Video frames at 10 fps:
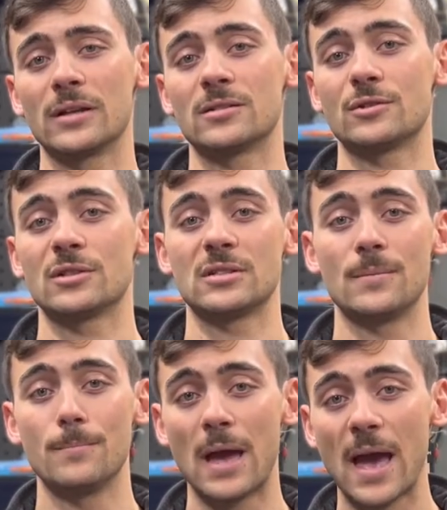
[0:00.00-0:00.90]
such as the
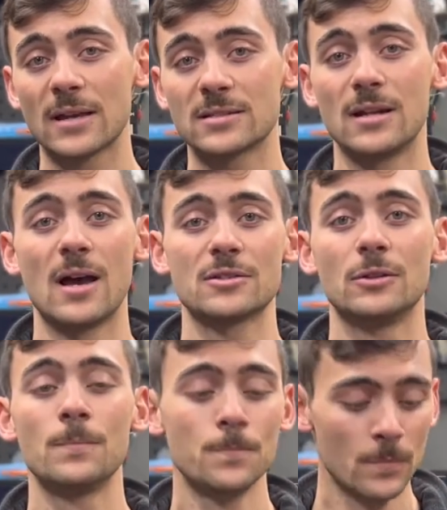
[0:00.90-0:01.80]
Max nozzle,
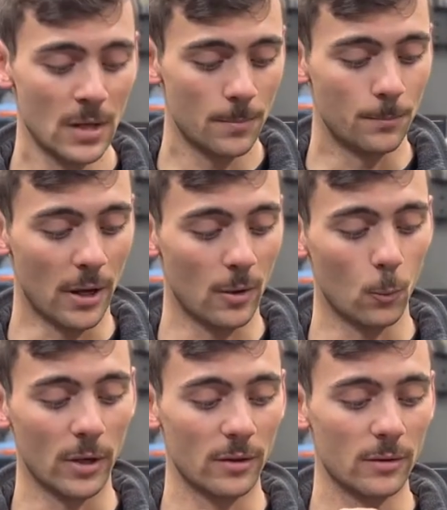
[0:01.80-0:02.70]
but
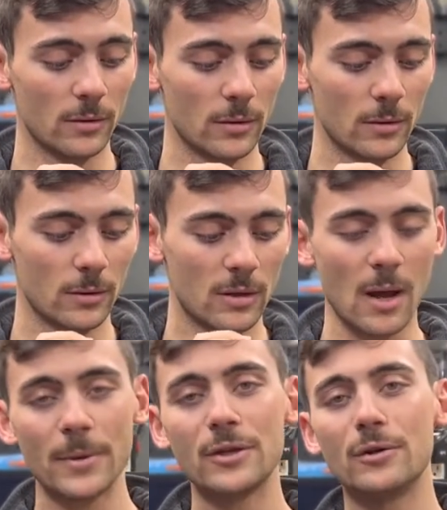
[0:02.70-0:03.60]
what
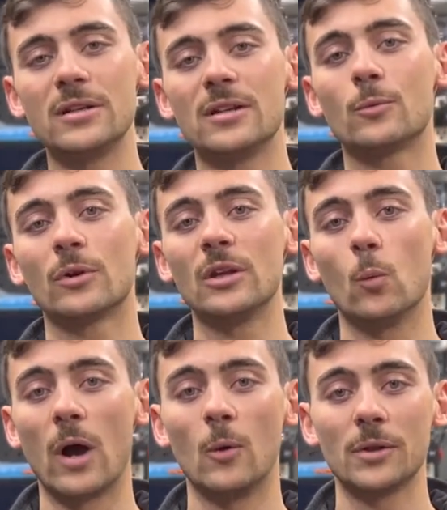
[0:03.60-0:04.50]
Combat Union did really
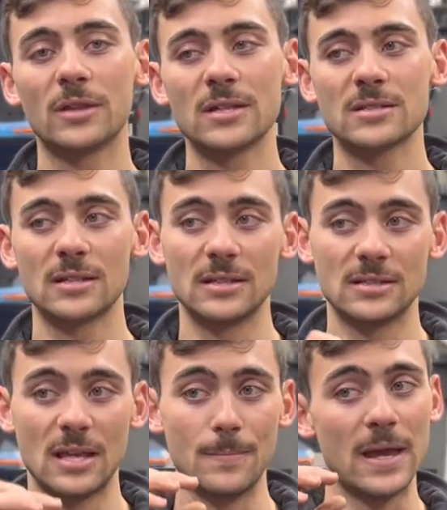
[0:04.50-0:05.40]
well with this
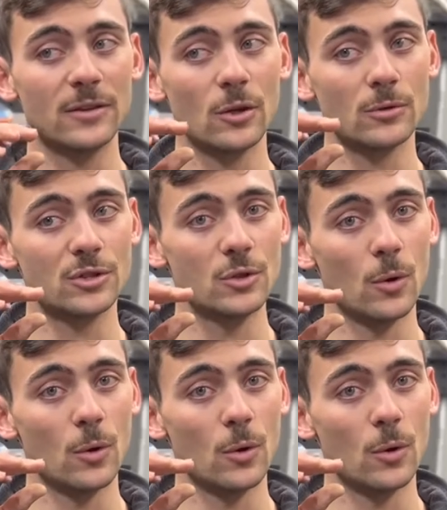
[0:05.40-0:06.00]
is they made those 2